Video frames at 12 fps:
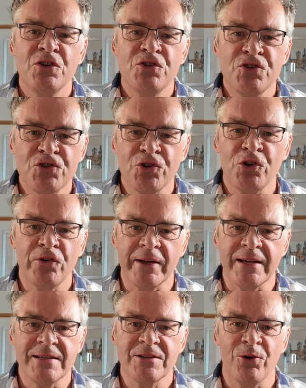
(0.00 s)

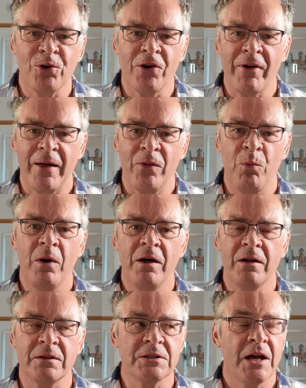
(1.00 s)
stories all around the
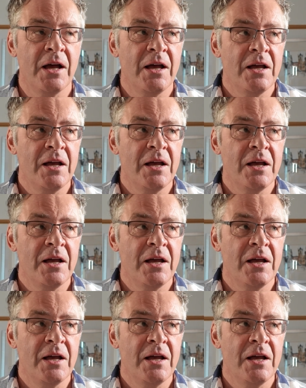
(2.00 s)
world.